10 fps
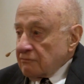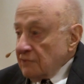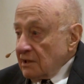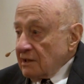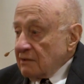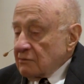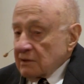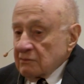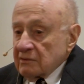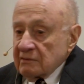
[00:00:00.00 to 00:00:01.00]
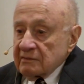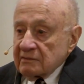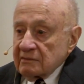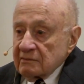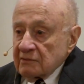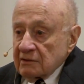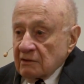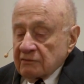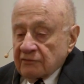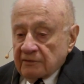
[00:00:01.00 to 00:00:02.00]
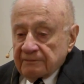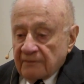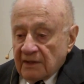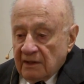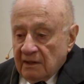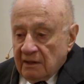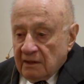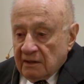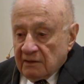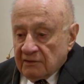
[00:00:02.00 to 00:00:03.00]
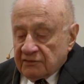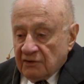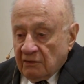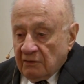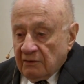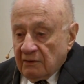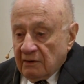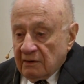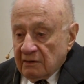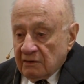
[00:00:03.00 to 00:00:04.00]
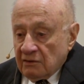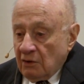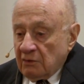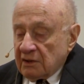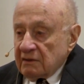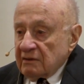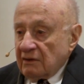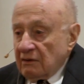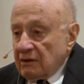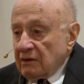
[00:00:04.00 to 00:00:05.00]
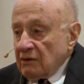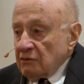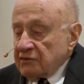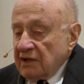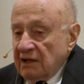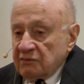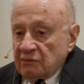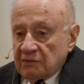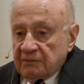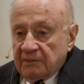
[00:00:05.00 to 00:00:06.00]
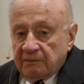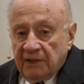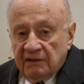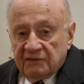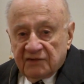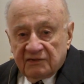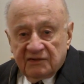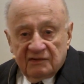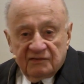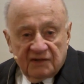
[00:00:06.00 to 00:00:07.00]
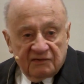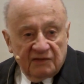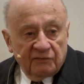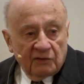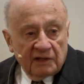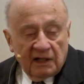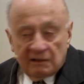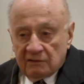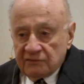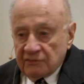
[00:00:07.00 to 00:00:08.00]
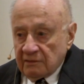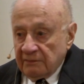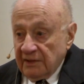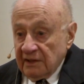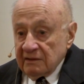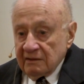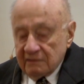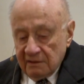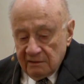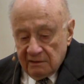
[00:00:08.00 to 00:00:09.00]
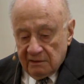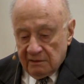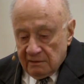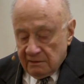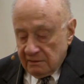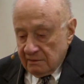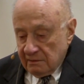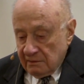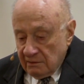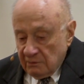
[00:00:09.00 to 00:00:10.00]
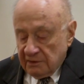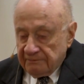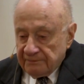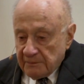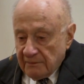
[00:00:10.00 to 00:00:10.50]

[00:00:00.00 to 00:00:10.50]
really what it would, would go for. So no one the, in those days would pay $64 for a pen. No one.